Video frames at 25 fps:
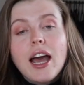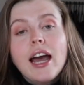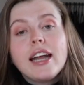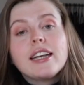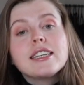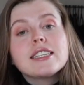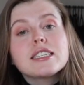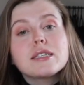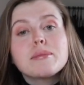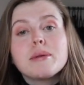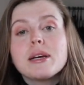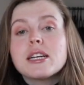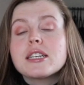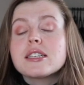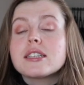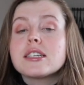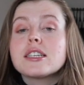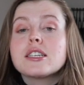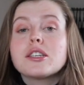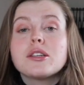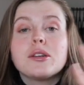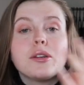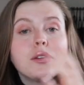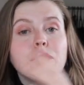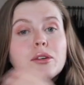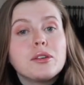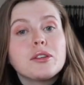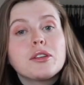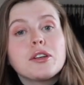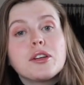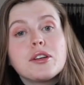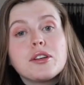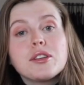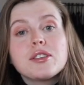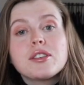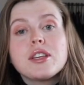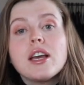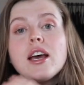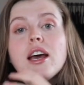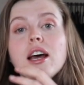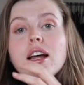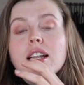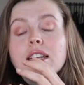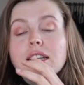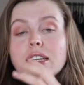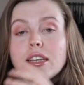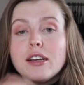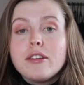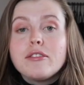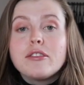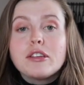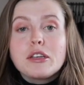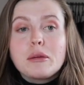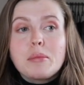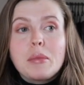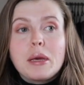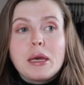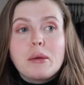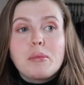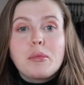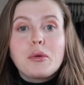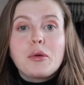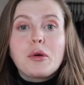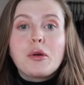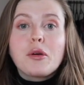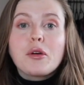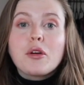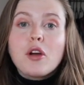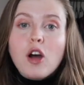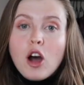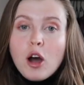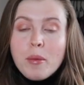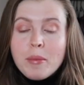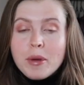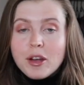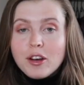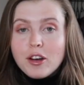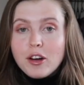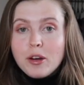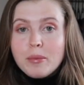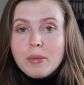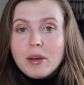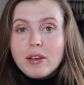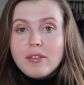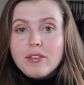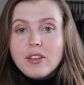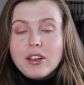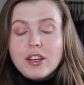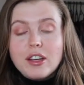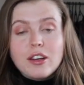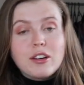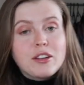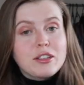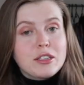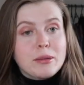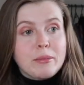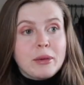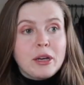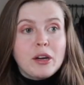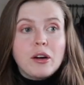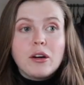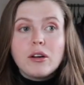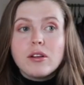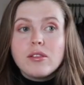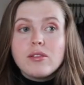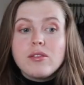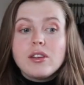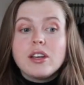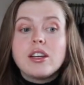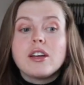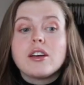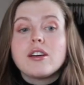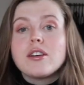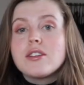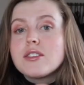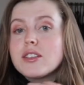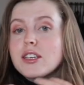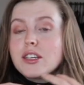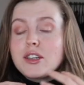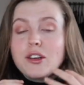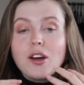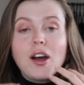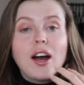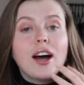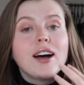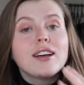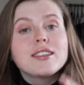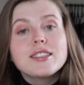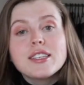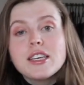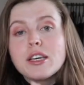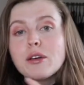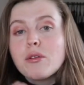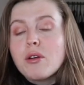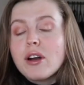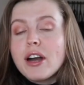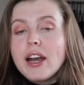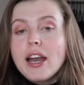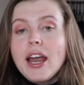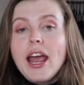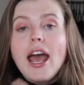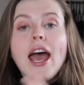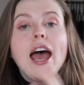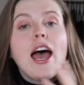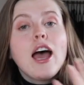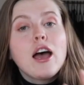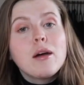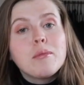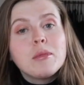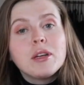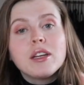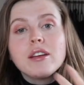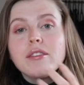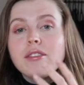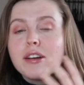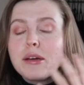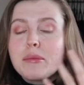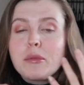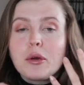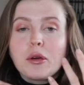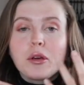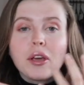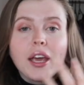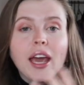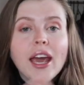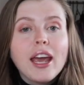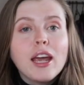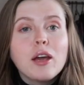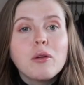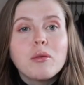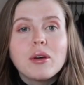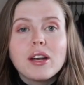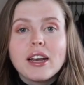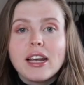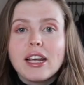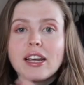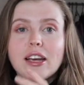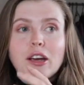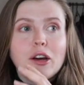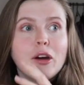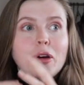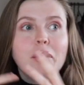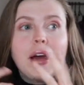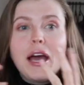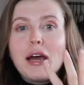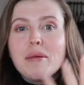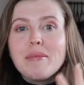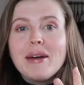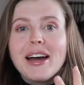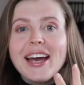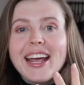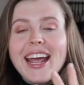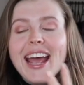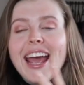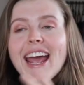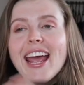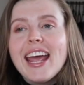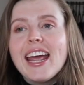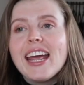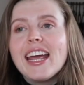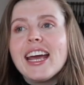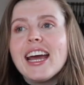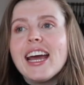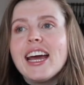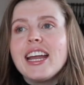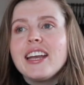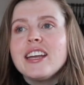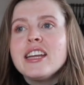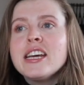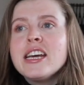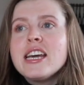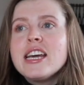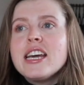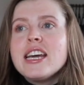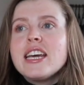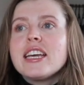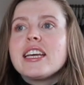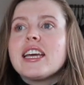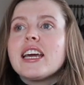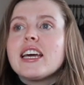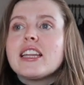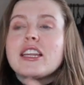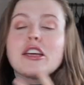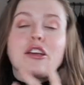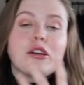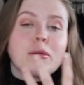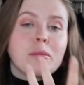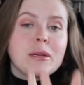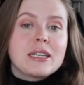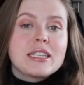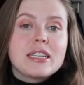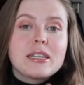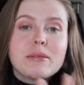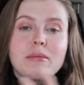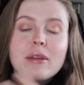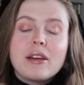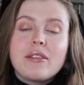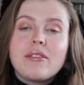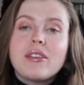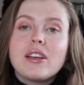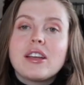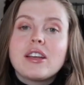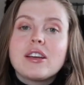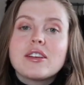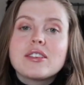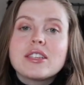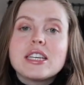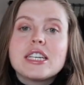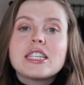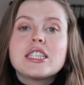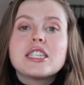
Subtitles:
And especially to all those lovely people who comment on my videos and my old videos, and you're asking where I am and if I'm okay when I go MIA, and yeah, that you're missing my videos.